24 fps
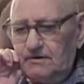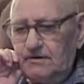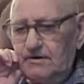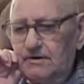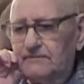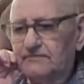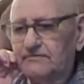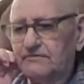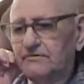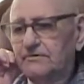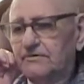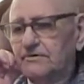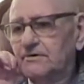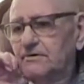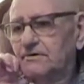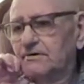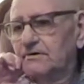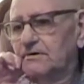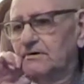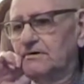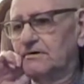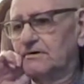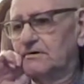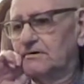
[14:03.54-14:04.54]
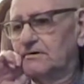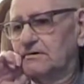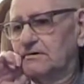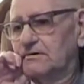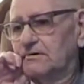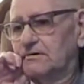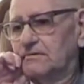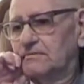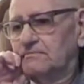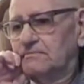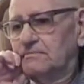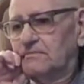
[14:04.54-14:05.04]
difference in the
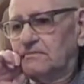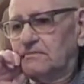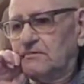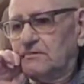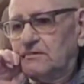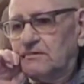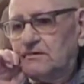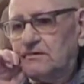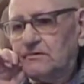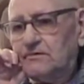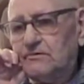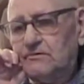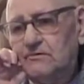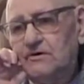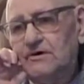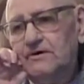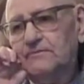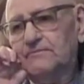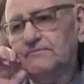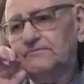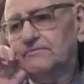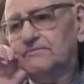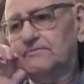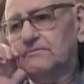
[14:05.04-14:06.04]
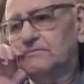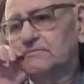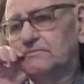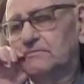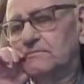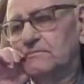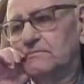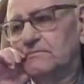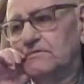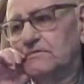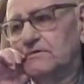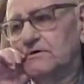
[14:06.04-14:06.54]
way
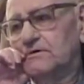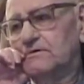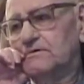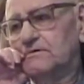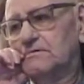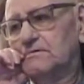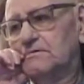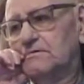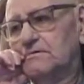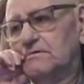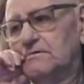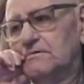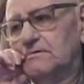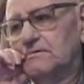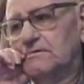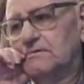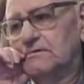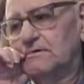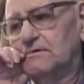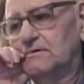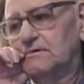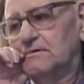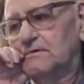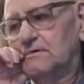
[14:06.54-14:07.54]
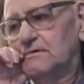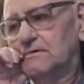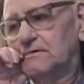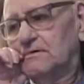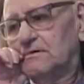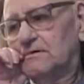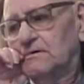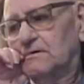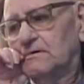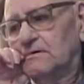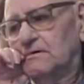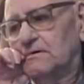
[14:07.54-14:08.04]
things
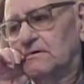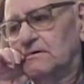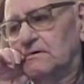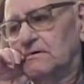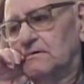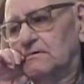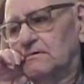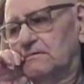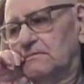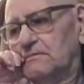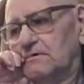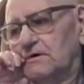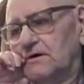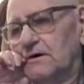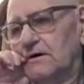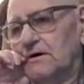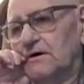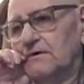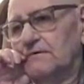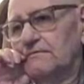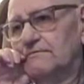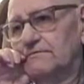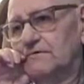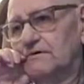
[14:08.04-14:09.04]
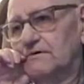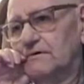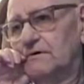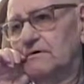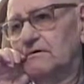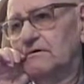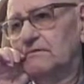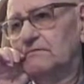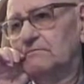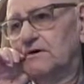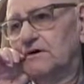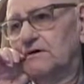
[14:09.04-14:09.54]
we lived, you
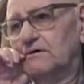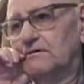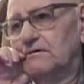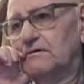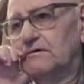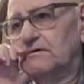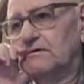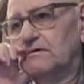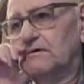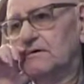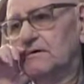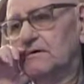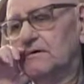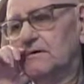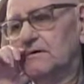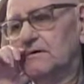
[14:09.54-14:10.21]
know, I mean. And,